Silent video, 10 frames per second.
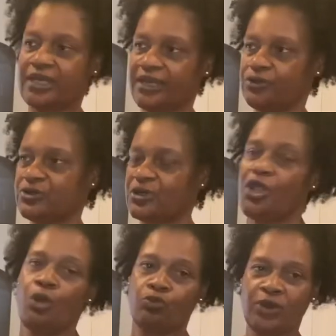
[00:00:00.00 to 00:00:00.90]
I use
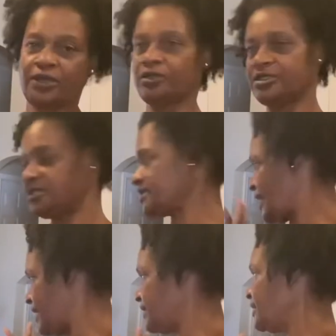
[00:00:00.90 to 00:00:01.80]
regular
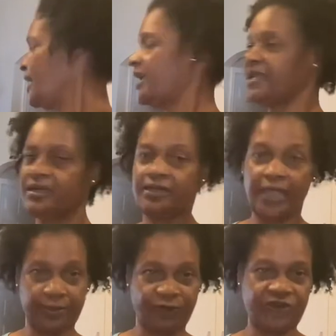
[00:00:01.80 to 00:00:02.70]
Tide and
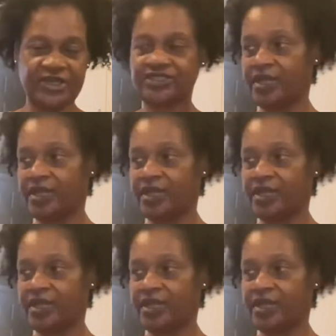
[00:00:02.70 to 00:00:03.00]
April Fresh,